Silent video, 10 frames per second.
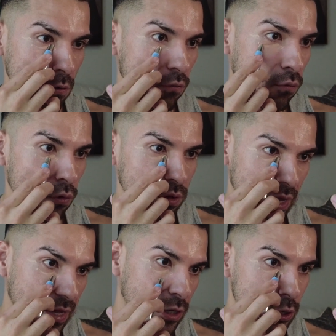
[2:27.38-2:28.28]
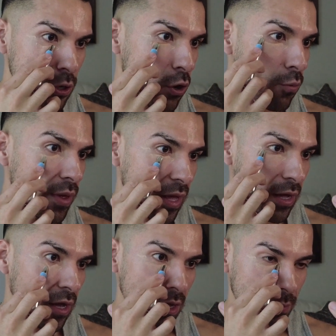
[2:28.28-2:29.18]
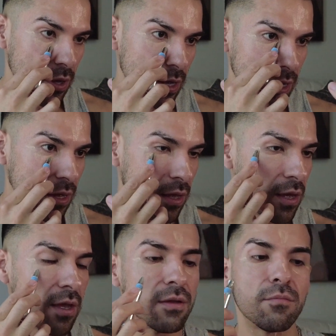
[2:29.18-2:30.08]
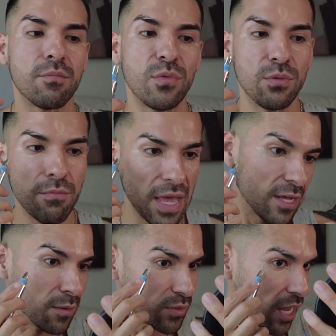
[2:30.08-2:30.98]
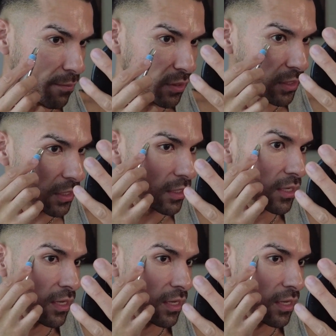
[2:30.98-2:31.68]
for like a no makeup type of look.